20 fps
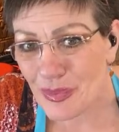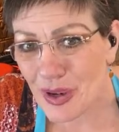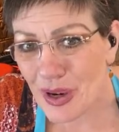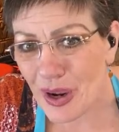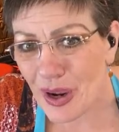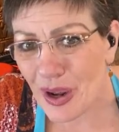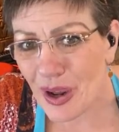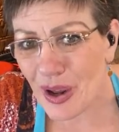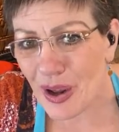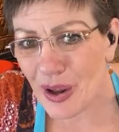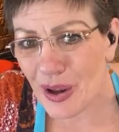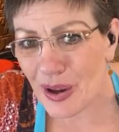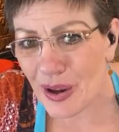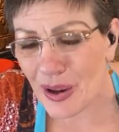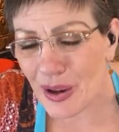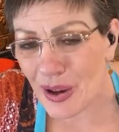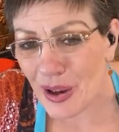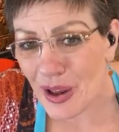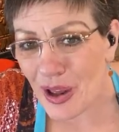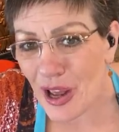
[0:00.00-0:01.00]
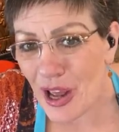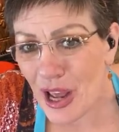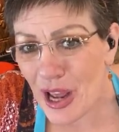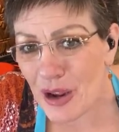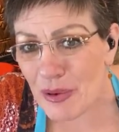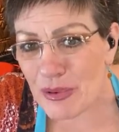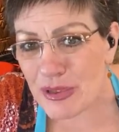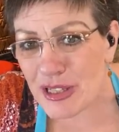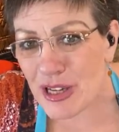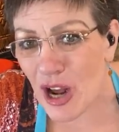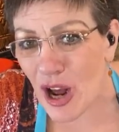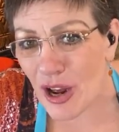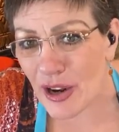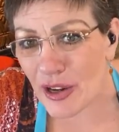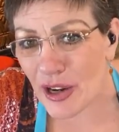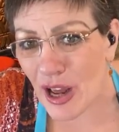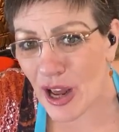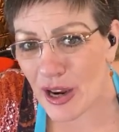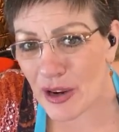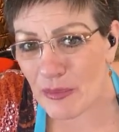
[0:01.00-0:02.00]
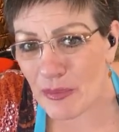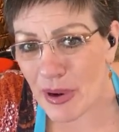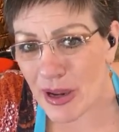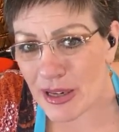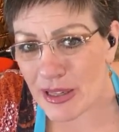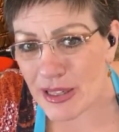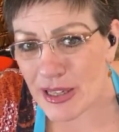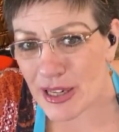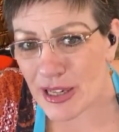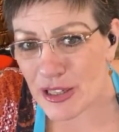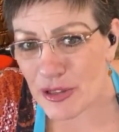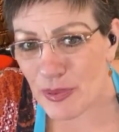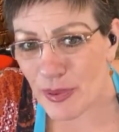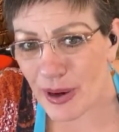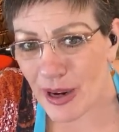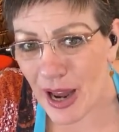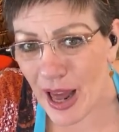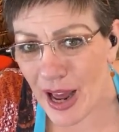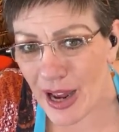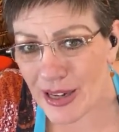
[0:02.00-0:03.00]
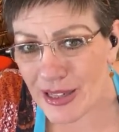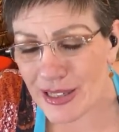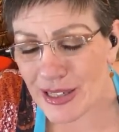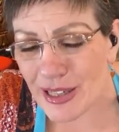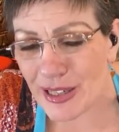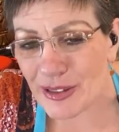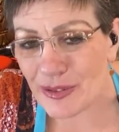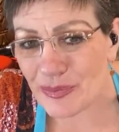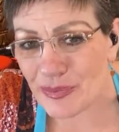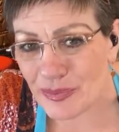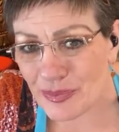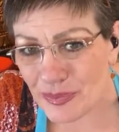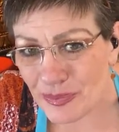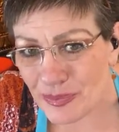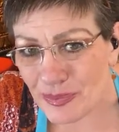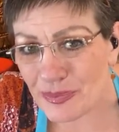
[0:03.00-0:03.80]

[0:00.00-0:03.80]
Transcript: Yeah. He was gone 9 months. He's relaxing.